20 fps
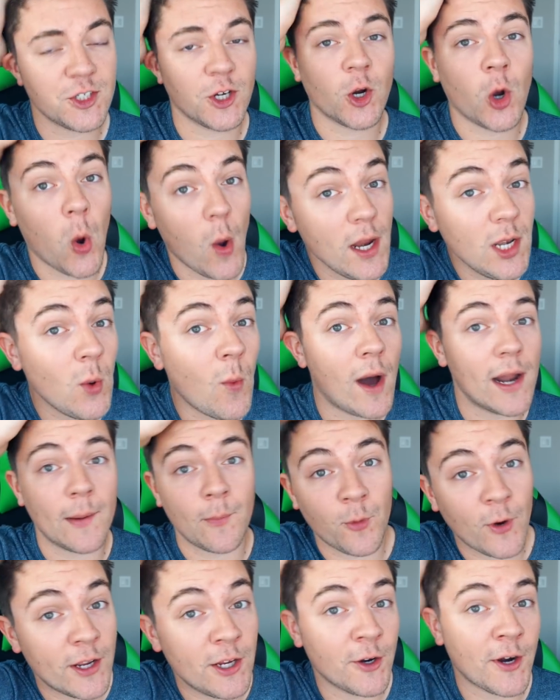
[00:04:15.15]
you're going to want to
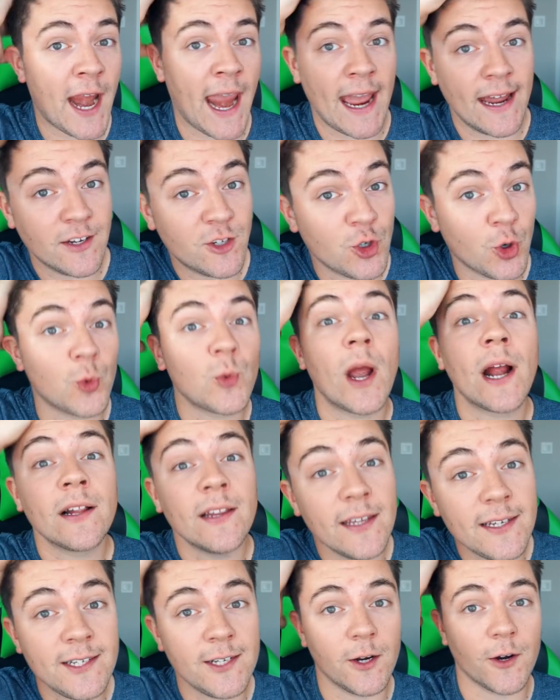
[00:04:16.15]
bring your hand
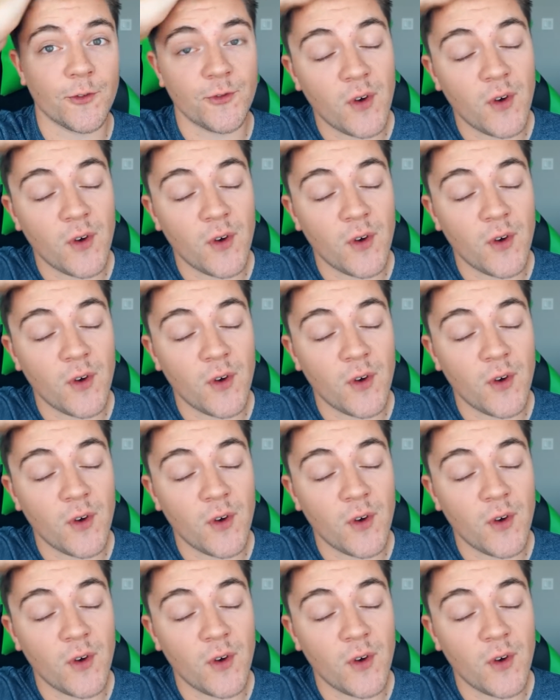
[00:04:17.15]
directly to your